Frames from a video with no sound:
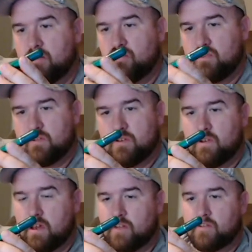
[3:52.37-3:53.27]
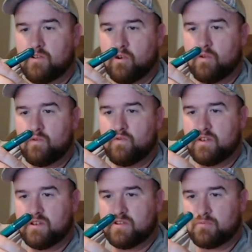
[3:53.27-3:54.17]
still has no
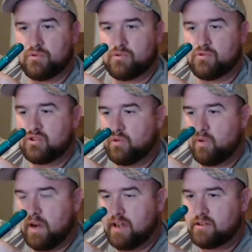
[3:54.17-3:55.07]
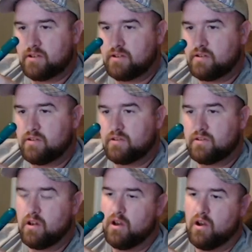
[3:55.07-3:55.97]
visible
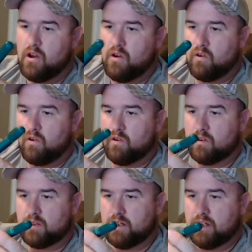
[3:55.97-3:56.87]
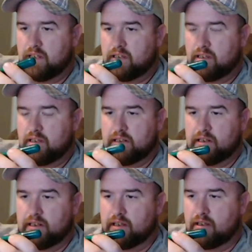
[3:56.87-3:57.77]
scratches or anything
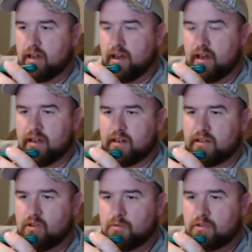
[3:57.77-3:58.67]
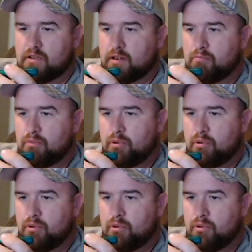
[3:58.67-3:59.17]
like that, and it's almost like a